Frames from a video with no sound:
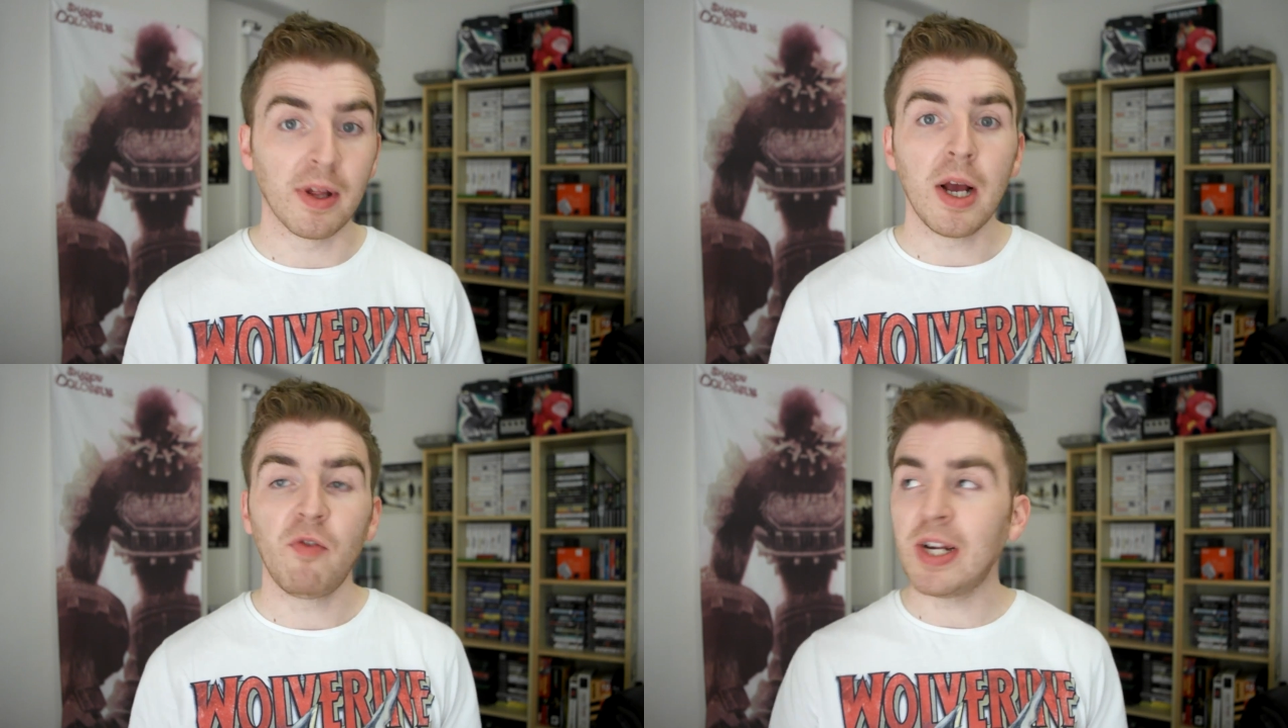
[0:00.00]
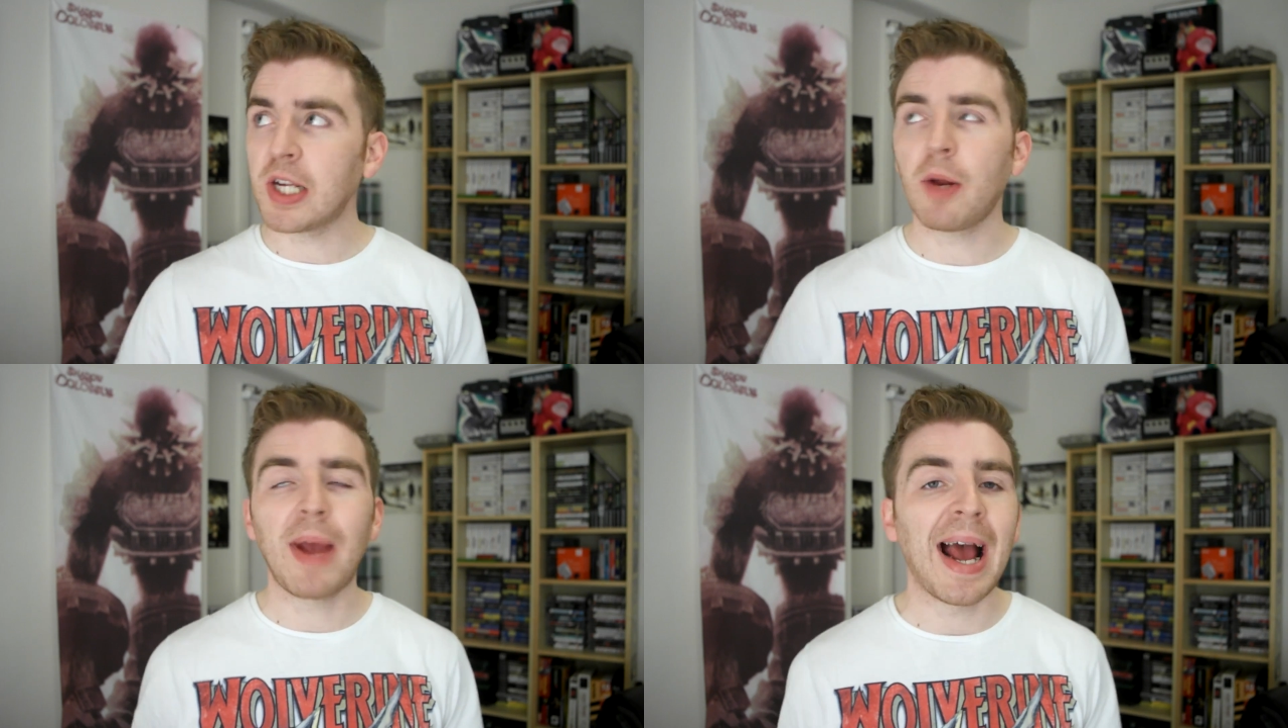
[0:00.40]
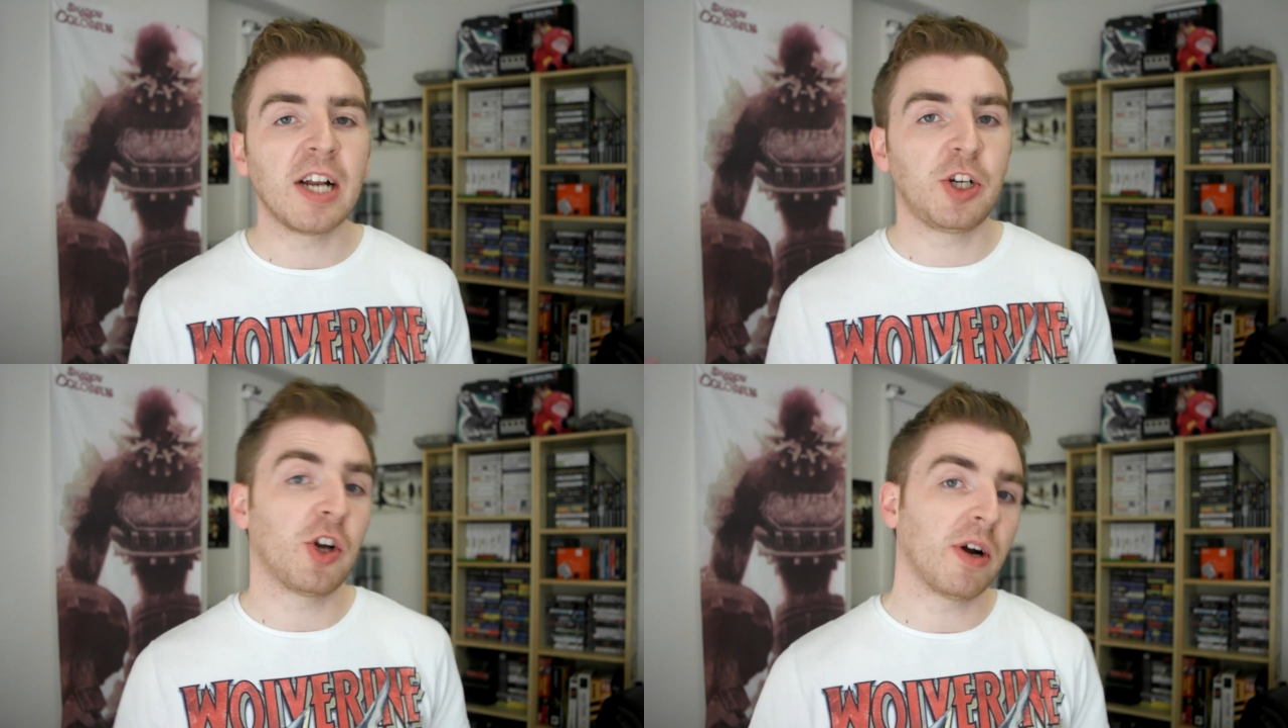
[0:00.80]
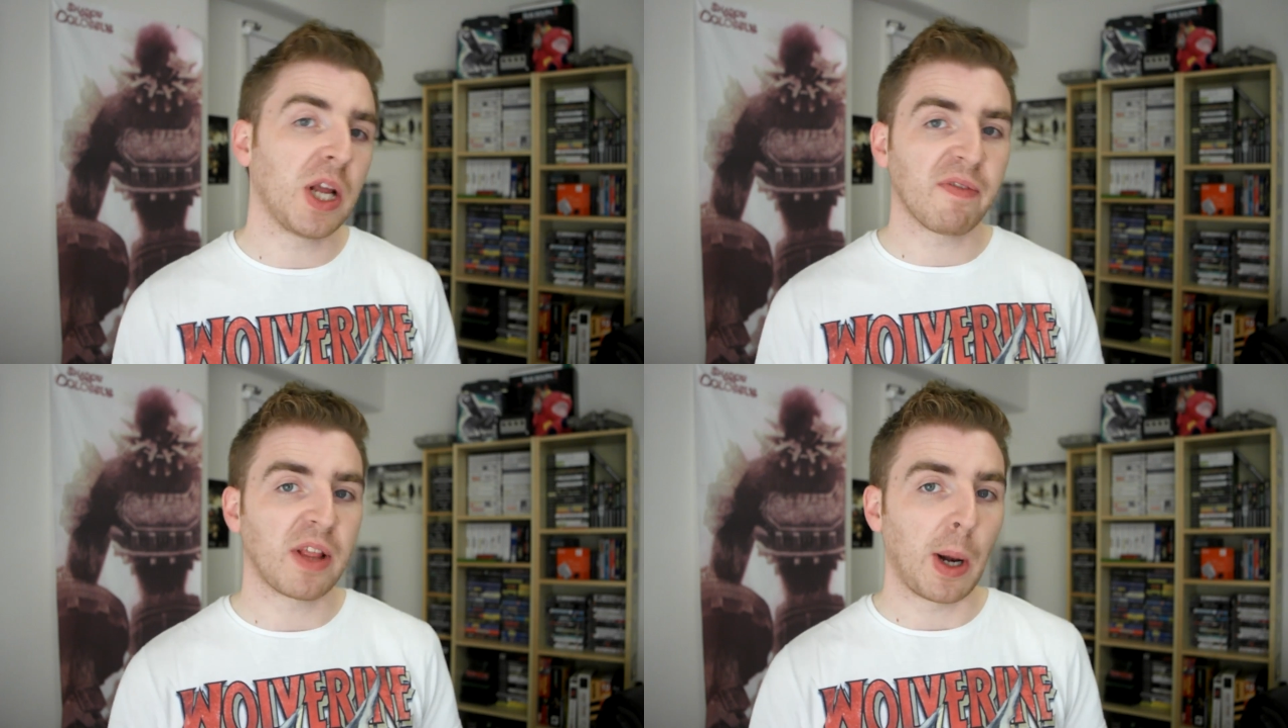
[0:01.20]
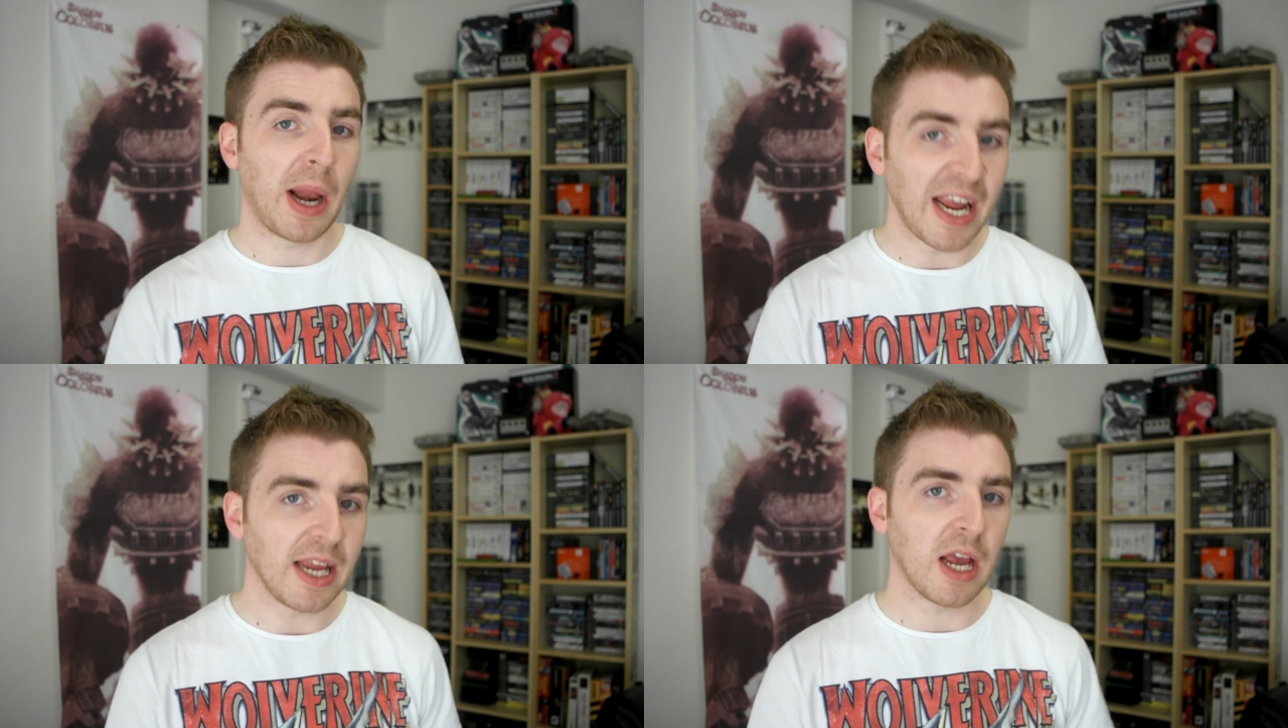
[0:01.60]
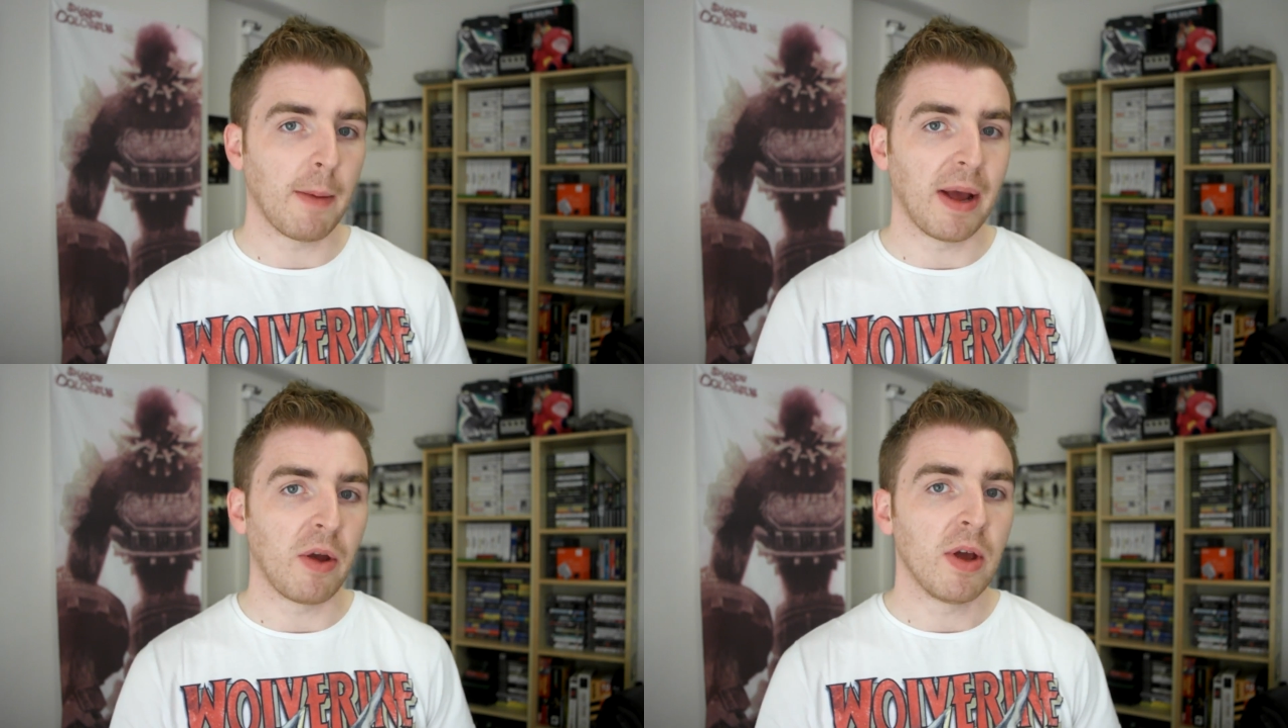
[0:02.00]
Recently we had Journey of the Light come out,